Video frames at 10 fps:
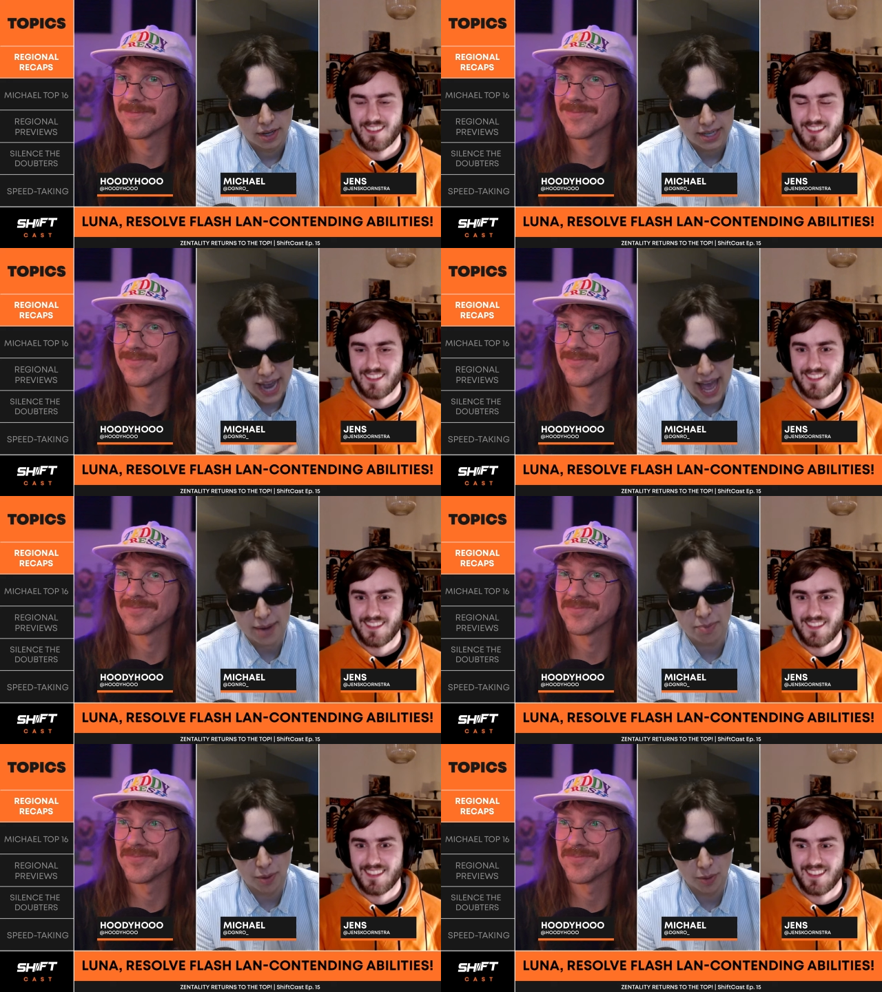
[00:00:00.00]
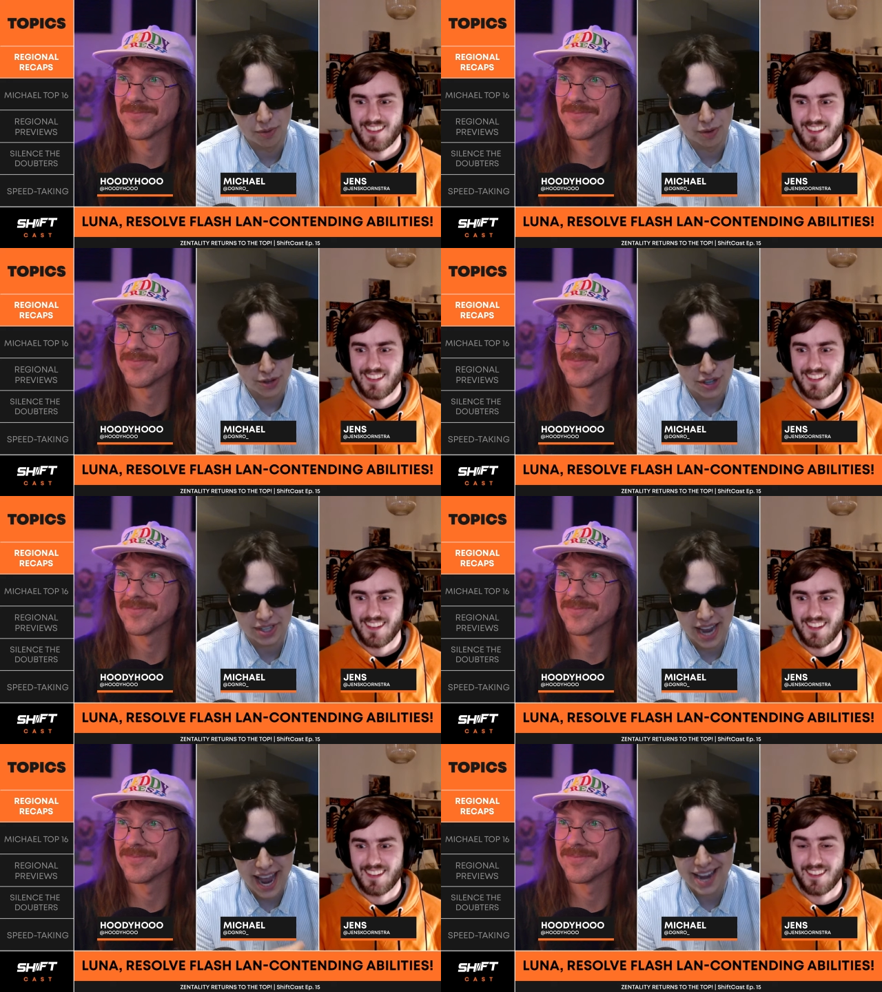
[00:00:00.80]
Speaker 1: Tadpole versus
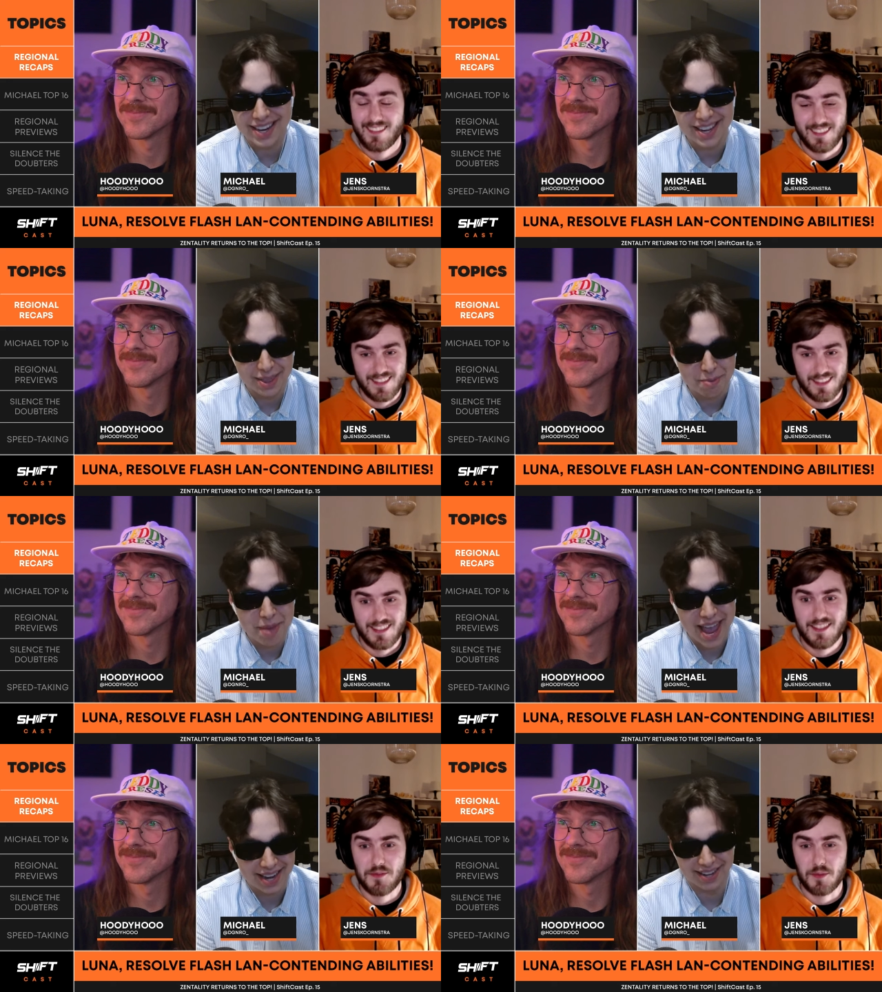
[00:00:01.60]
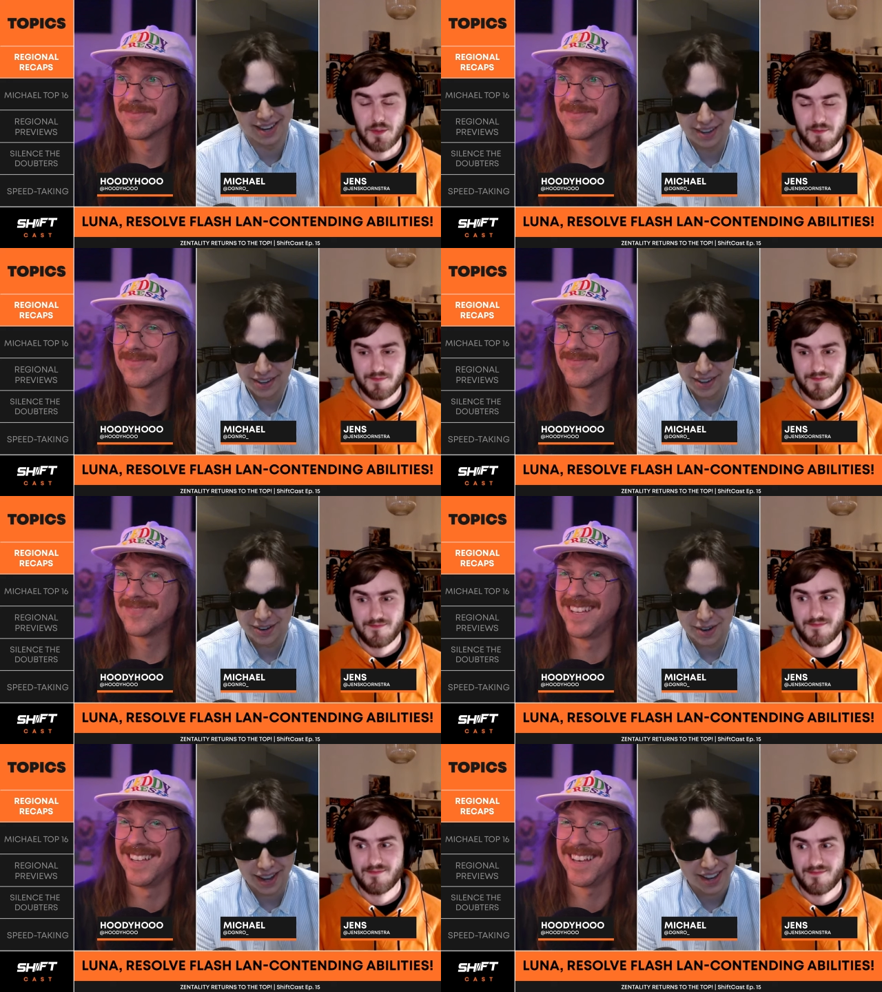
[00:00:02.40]
Andy the Man. For-
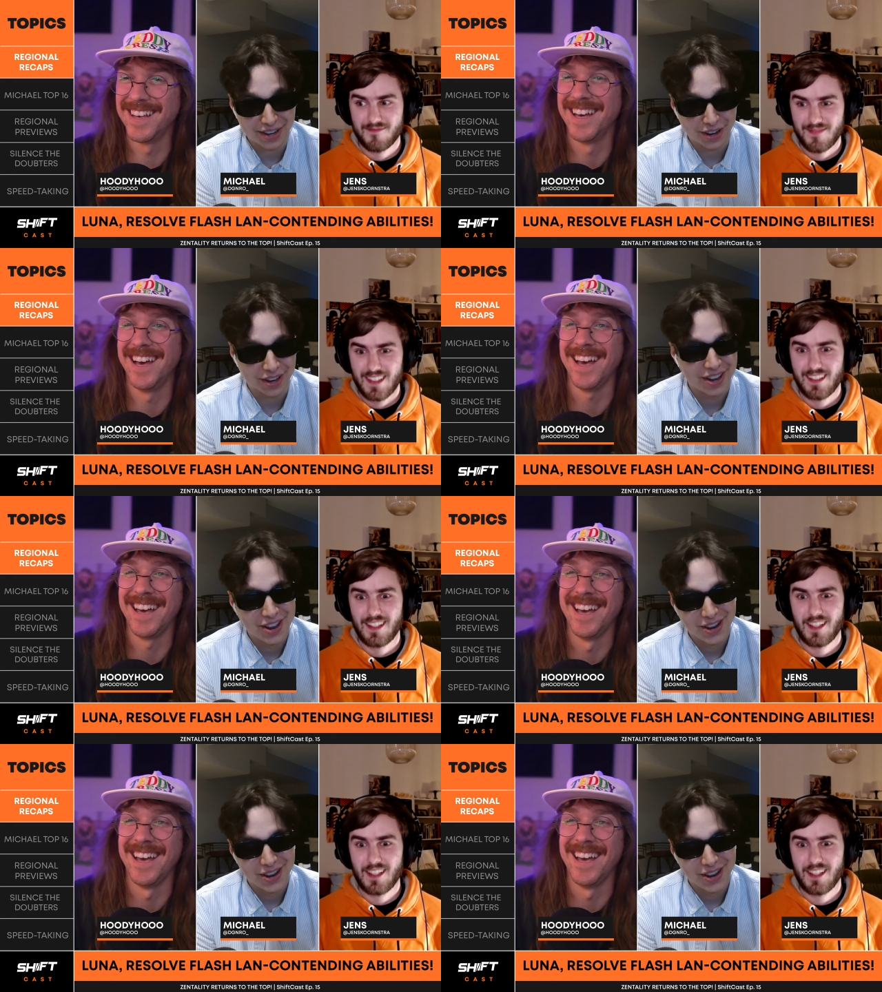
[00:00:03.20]
yeah, you,